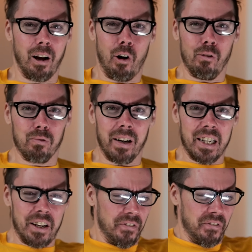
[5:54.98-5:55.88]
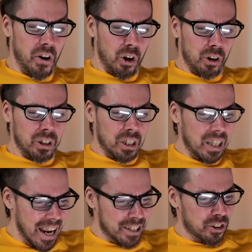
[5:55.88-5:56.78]
already far
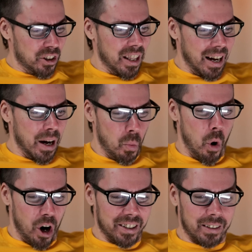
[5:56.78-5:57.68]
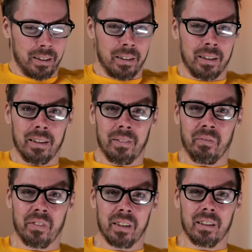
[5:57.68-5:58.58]
less than I want.
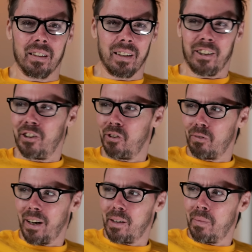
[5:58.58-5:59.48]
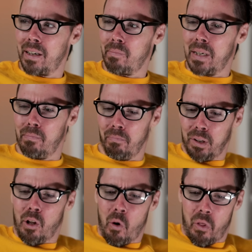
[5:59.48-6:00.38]
You're recommending me
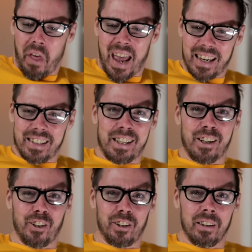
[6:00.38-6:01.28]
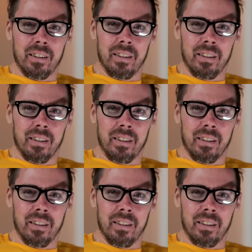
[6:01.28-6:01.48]
below that tier.